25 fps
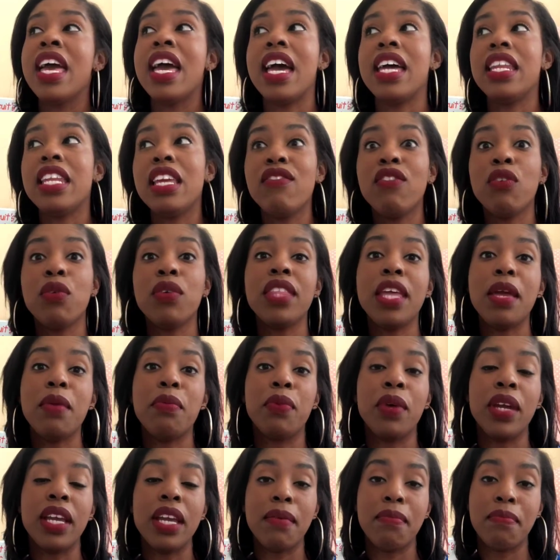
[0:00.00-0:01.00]
and even when they
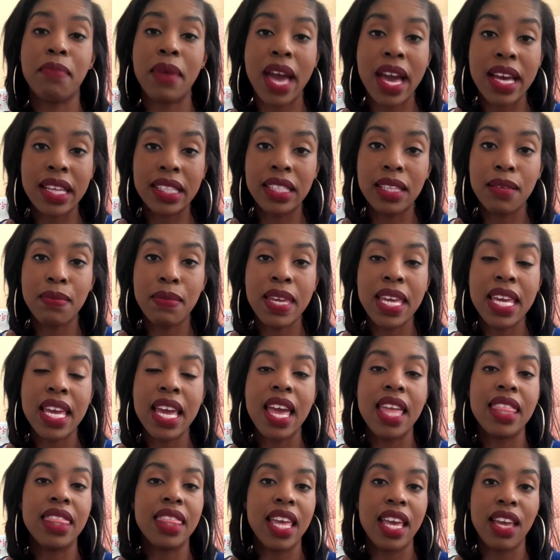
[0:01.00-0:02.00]
bring it back to me
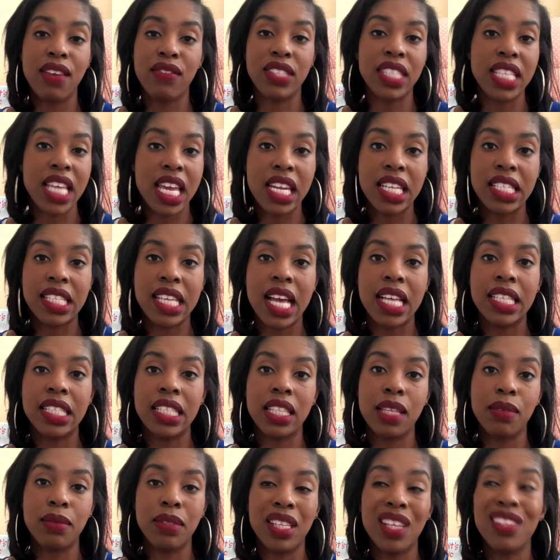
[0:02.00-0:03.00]
and they've sanitized
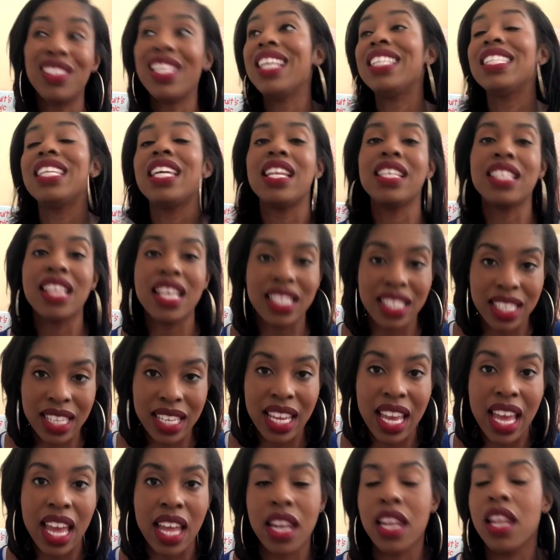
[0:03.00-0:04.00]
it themselves, I sanitize it
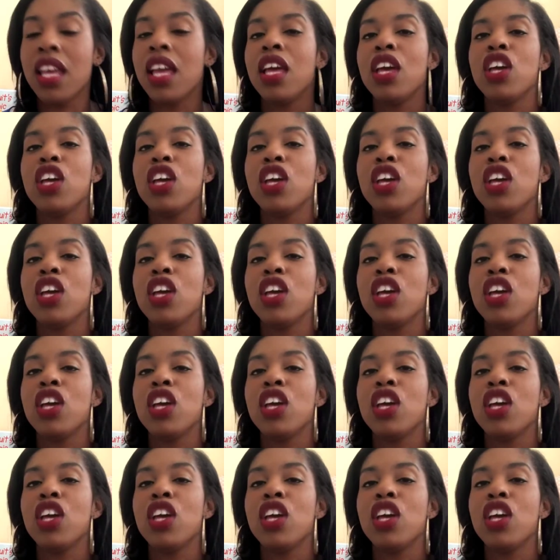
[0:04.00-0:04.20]
again.